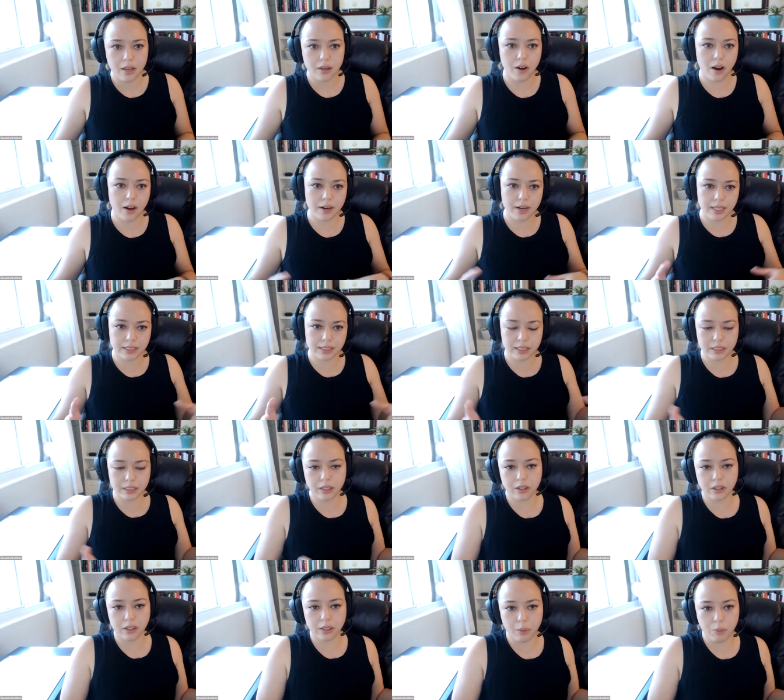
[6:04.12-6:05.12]
not
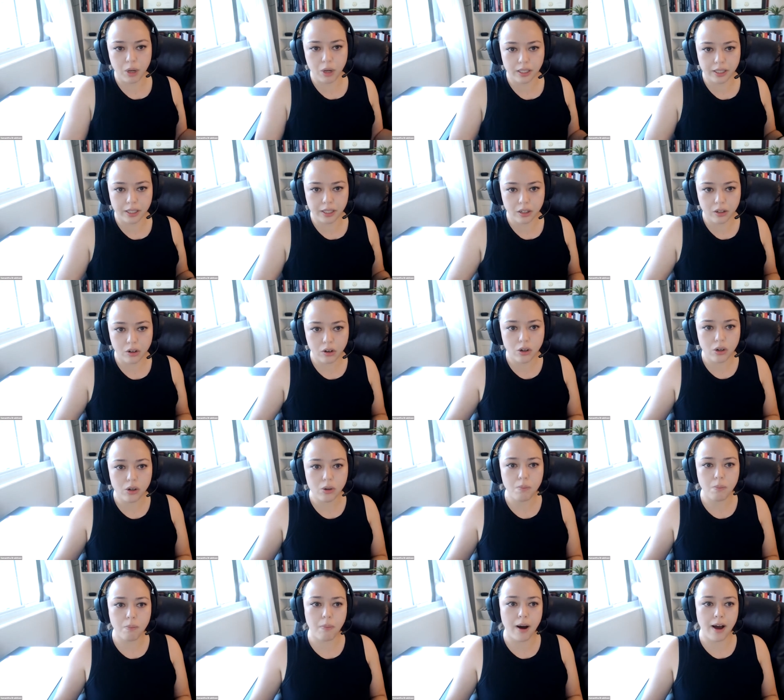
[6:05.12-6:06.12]
necessarily
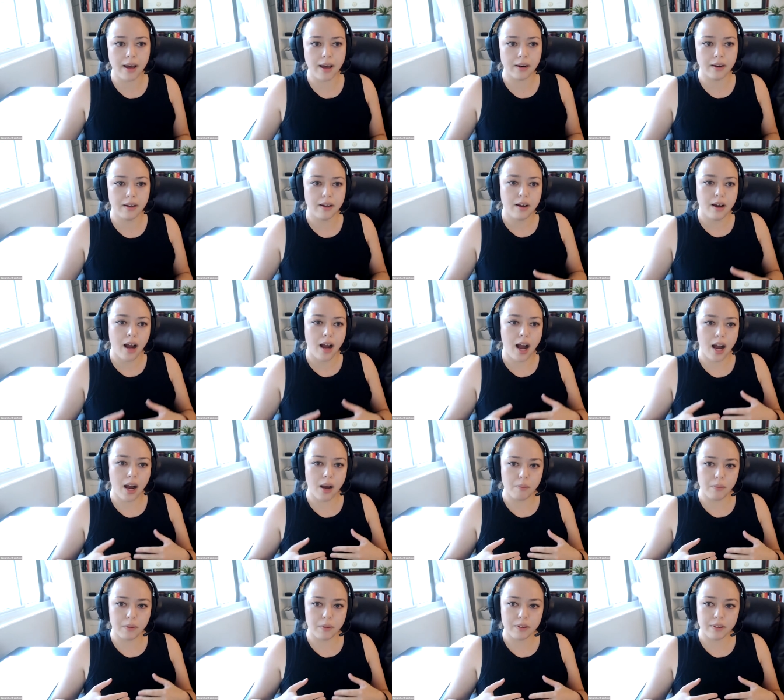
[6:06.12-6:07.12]
political, but
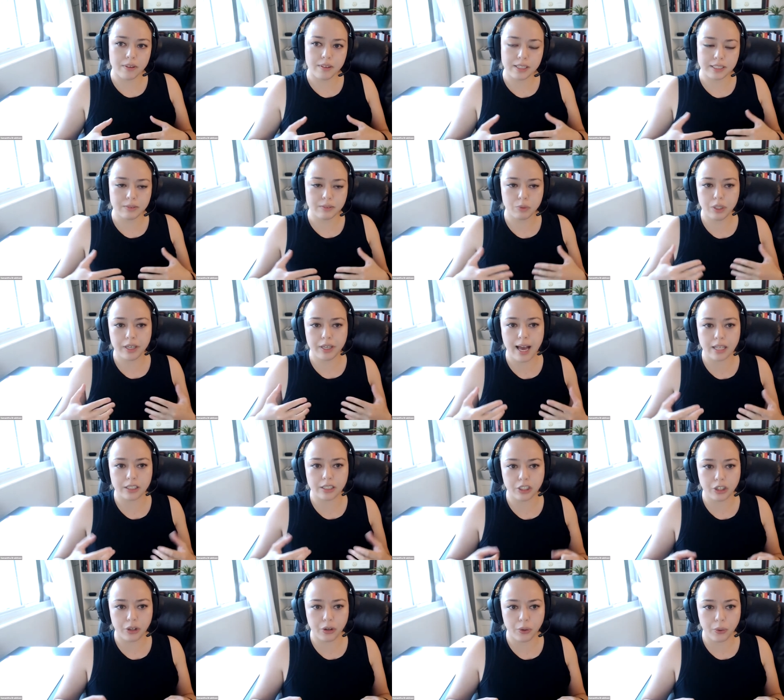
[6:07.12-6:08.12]
um, this really has
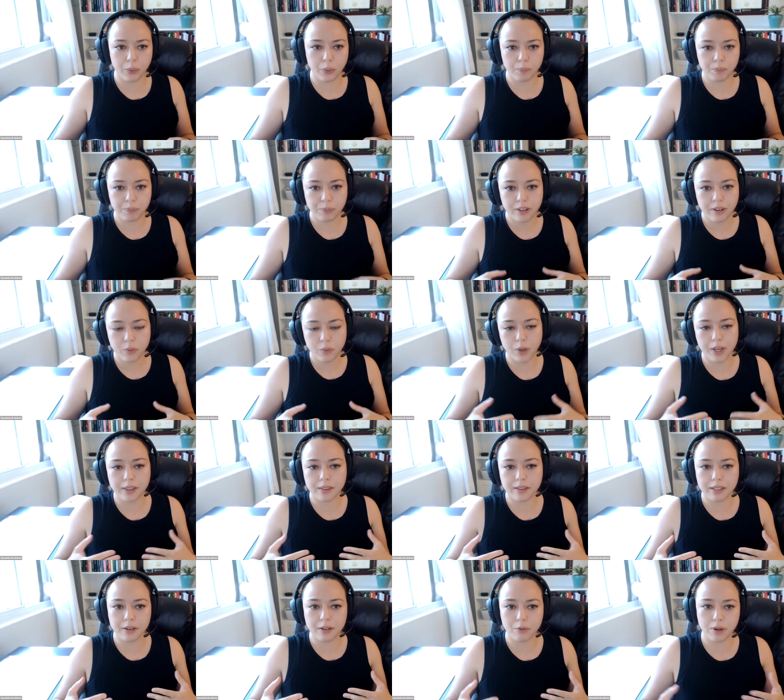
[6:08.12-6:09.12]
to do with
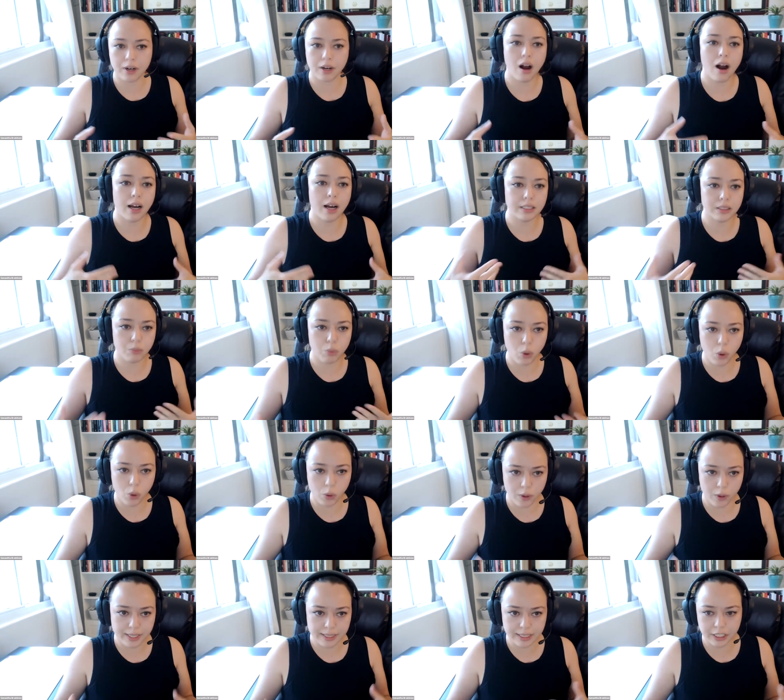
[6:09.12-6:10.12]
the different kinds of
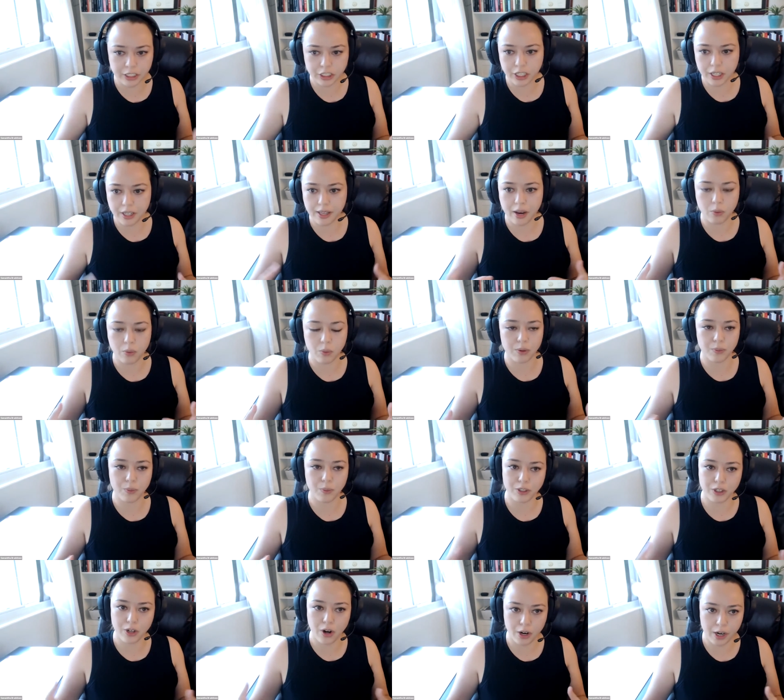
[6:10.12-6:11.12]
polarization that we're,
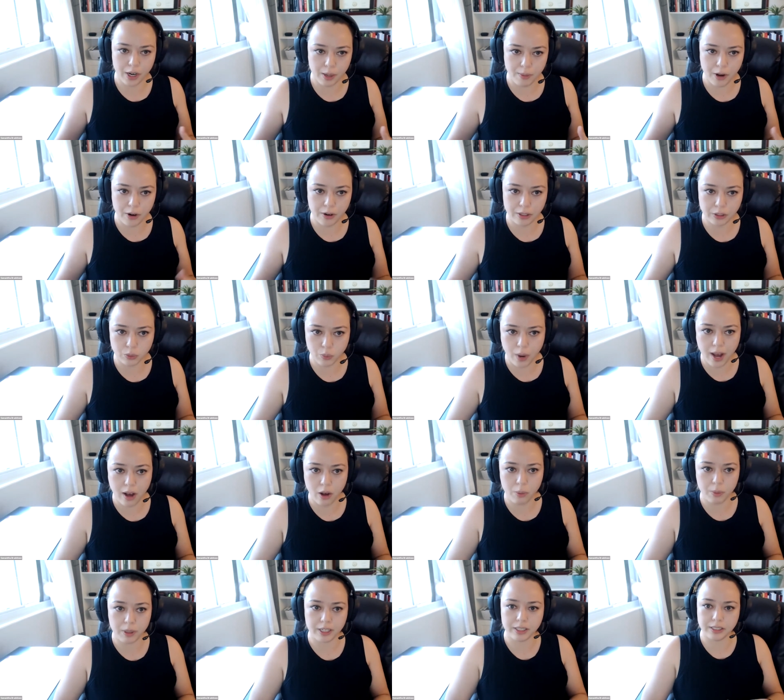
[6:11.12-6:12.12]
we're talking about as
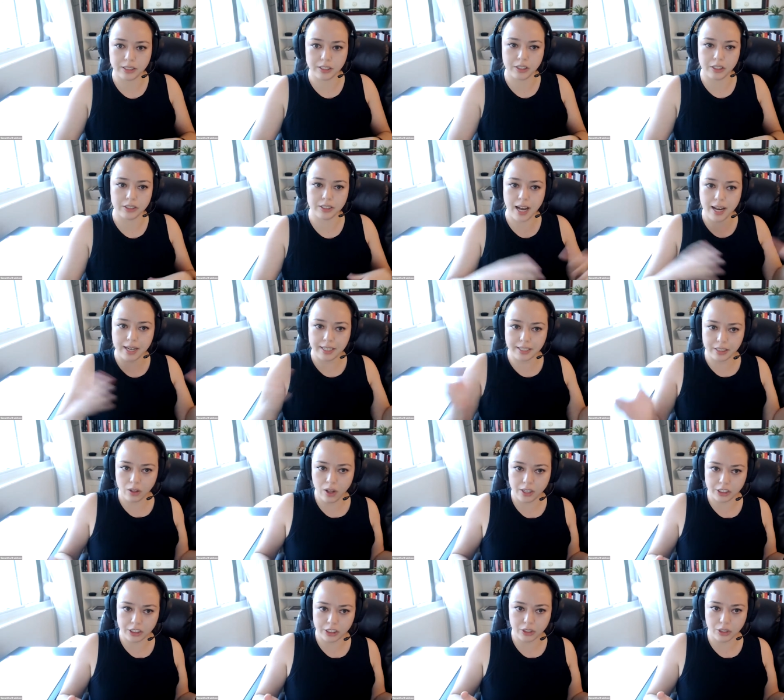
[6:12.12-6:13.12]
well, because there's
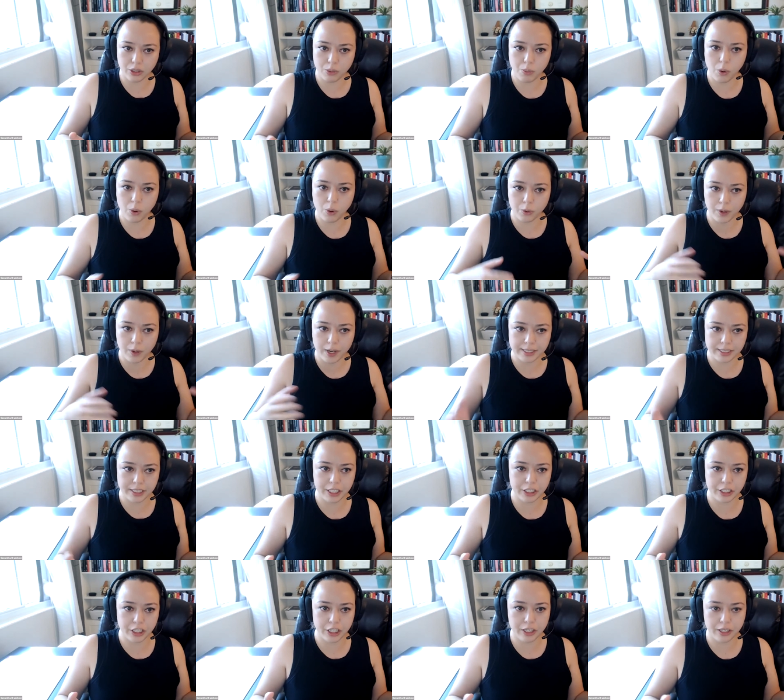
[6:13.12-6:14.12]
ideological
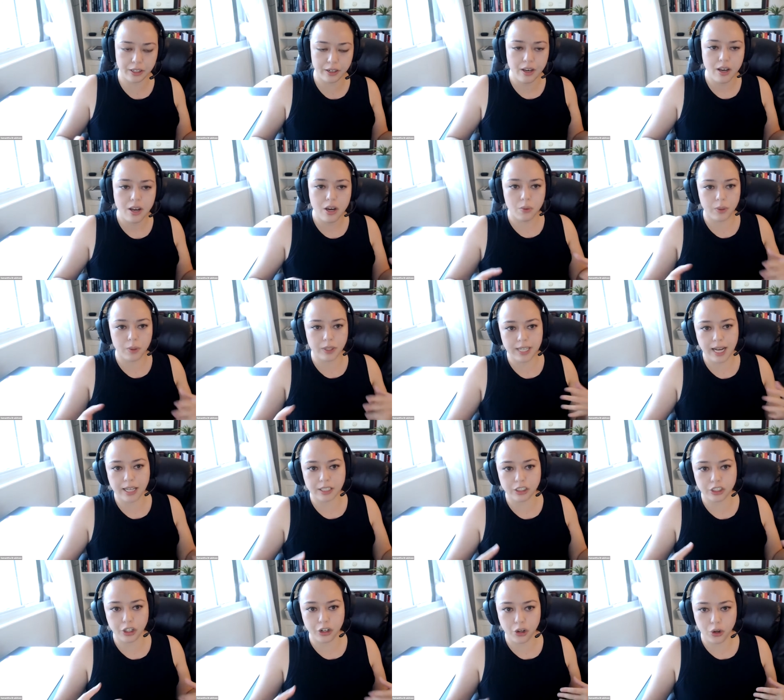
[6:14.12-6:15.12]
polarization, which
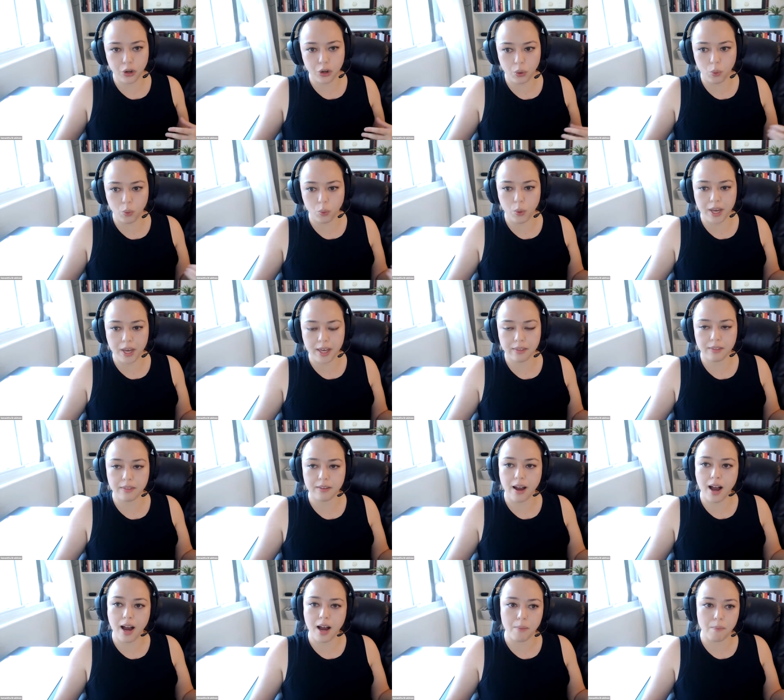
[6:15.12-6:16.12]
has to do with,
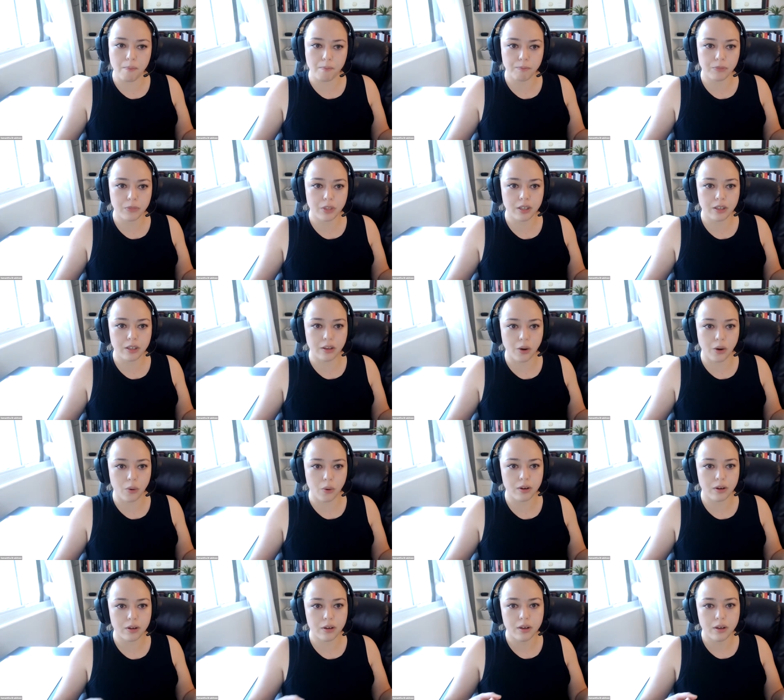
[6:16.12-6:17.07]
um, you know,